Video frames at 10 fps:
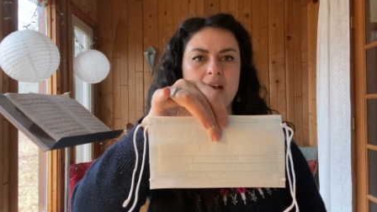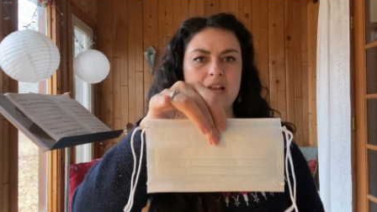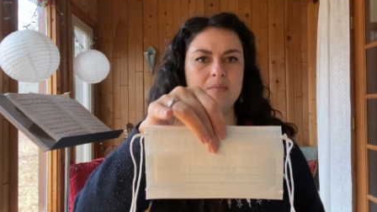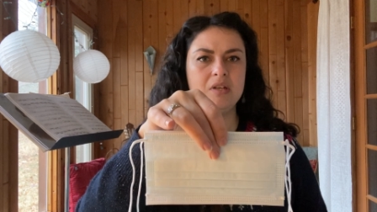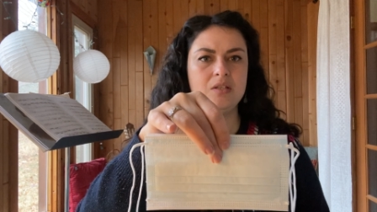
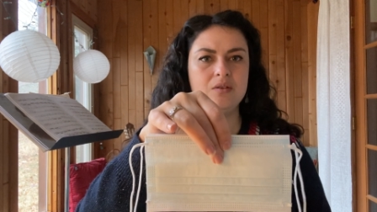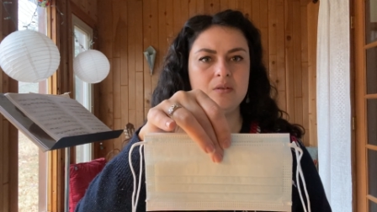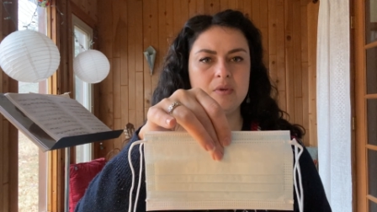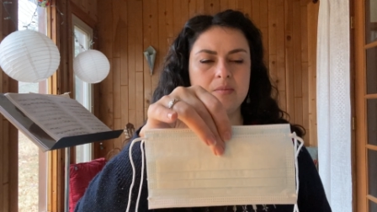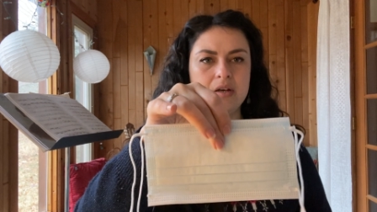And I'm going to do
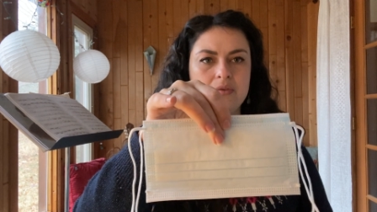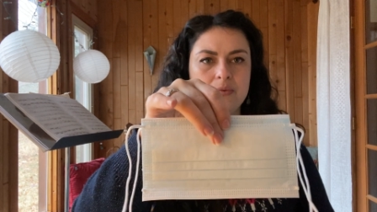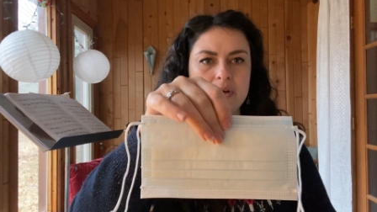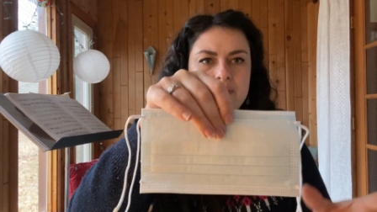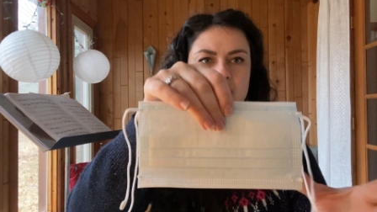them at about a
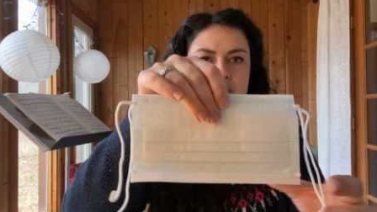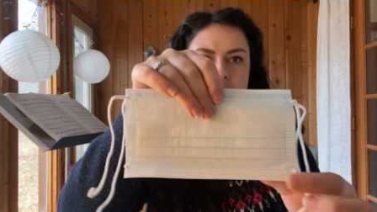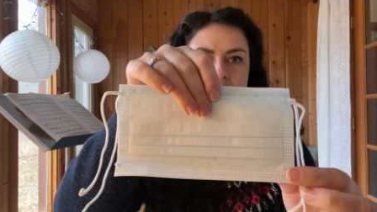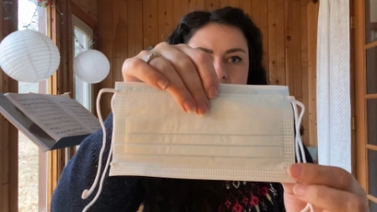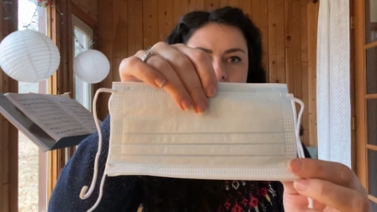
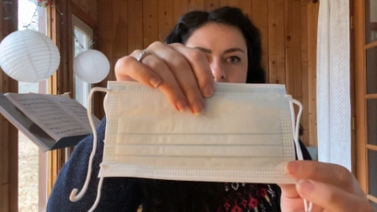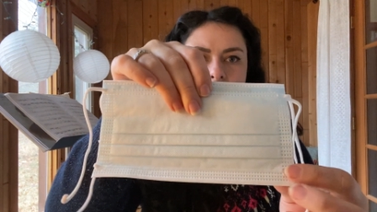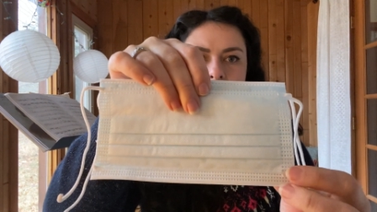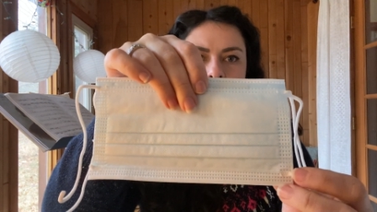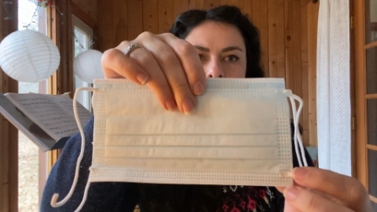45-degree
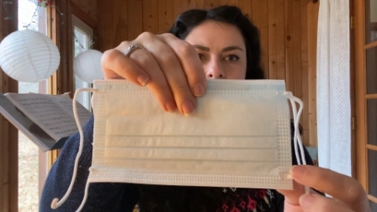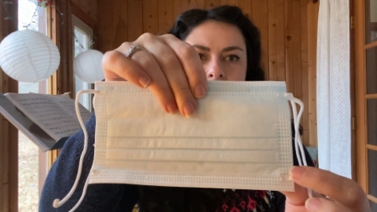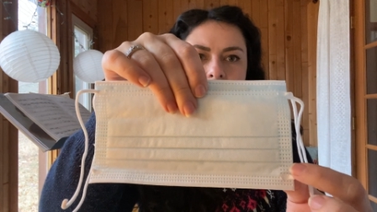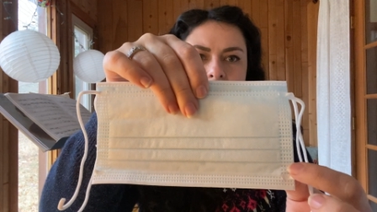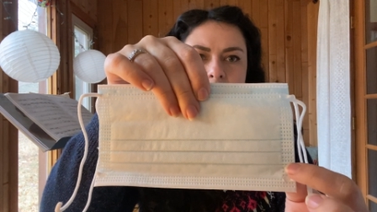angle,
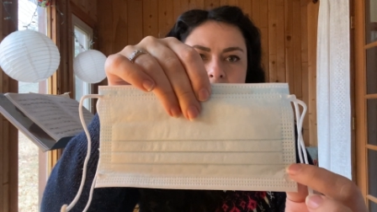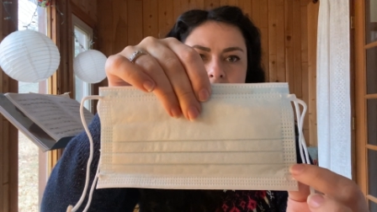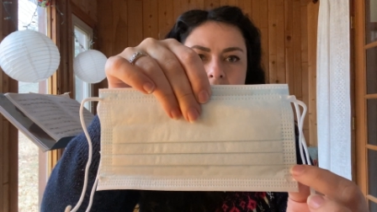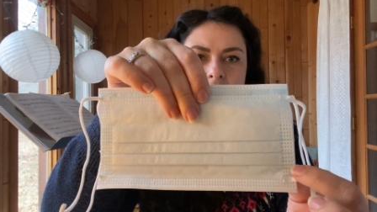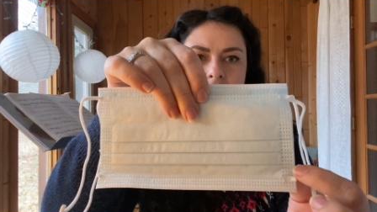and I'm
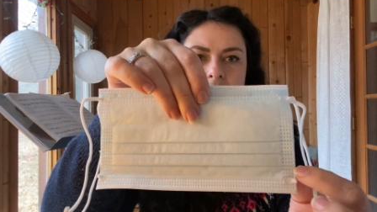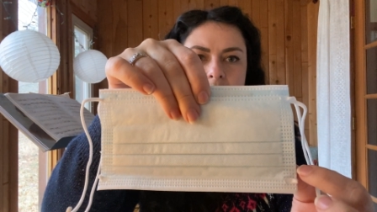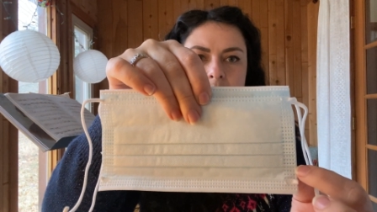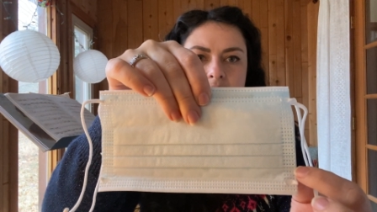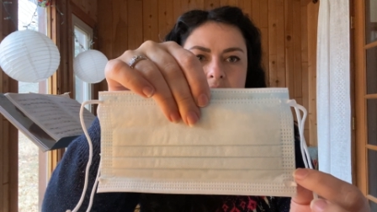going to cut
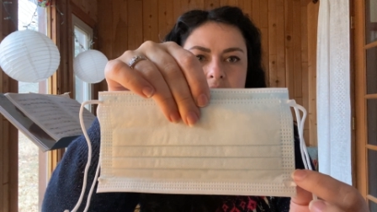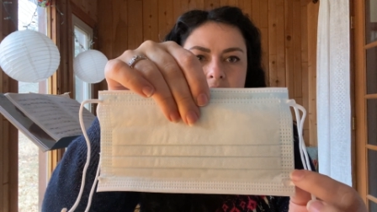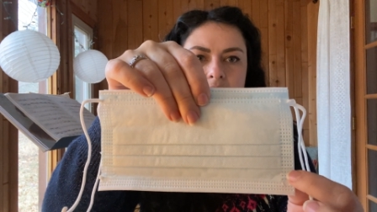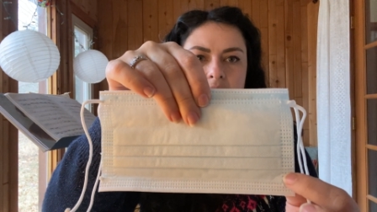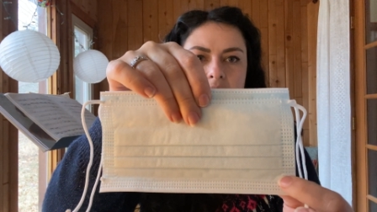them
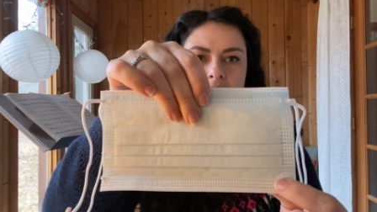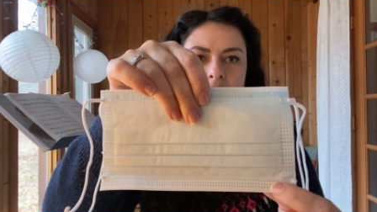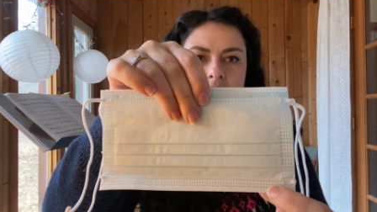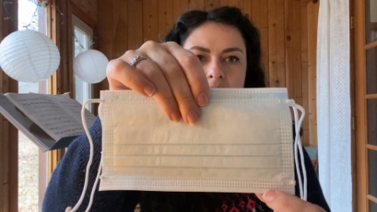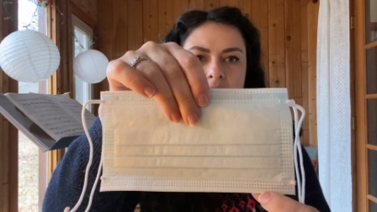starting